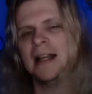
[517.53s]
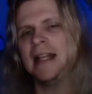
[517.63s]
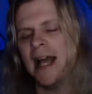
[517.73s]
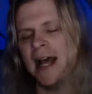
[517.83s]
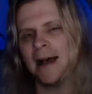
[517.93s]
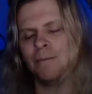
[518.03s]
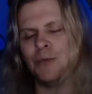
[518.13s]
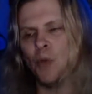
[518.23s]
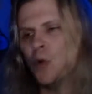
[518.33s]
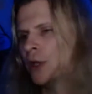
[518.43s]
yeah,
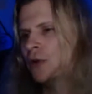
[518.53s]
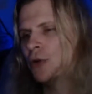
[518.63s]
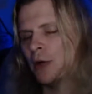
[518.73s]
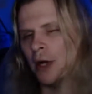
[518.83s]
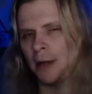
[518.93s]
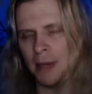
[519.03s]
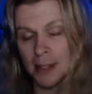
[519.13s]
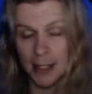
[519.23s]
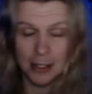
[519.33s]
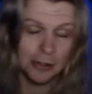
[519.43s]
what are you doing on Monday?